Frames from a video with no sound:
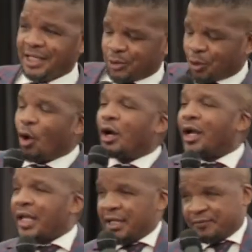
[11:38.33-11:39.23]
So
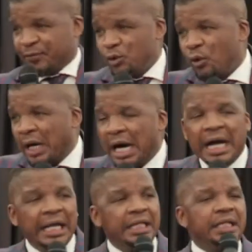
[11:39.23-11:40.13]
if you
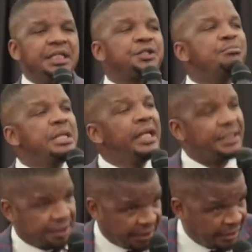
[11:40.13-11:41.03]
are in this
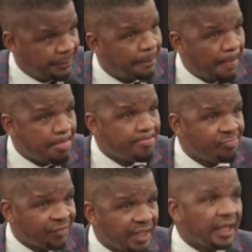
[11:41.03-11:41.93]
ministry,
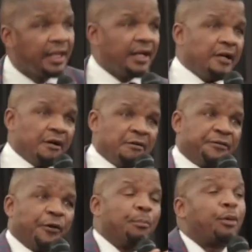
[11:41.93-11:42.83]

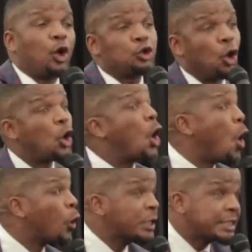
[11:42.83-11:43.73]
for
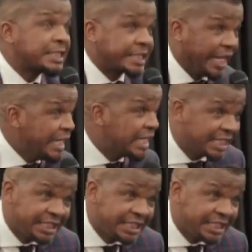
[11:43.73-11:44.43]
protocol's sake,